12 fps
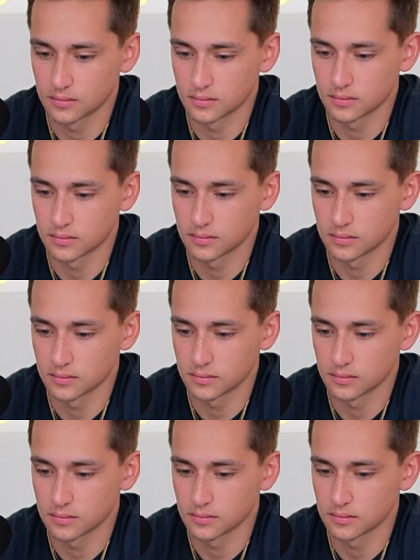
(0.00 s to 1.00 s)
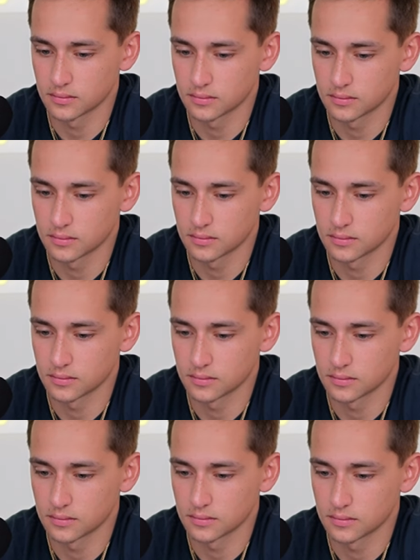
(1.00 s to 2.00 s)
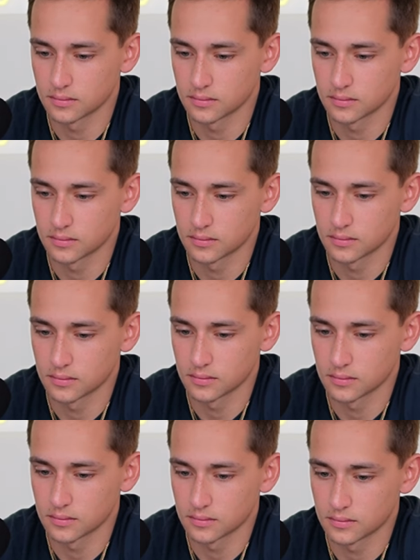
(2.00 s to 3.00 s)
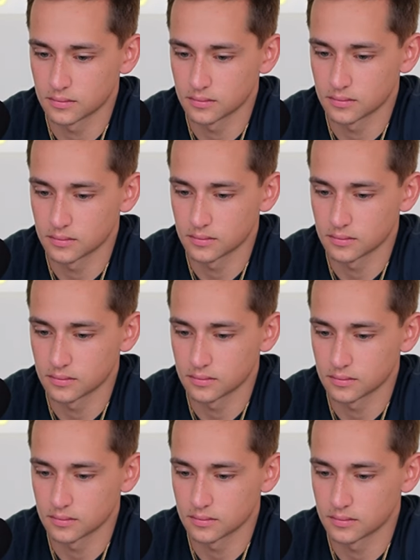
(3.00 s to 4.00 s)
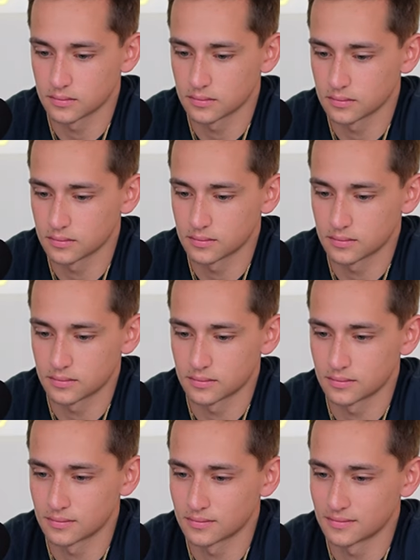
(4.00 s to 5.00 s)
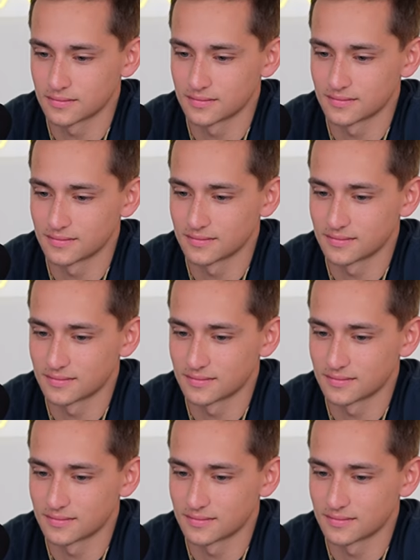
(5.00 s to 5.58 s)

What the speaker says: No words are spoken by the person on screen.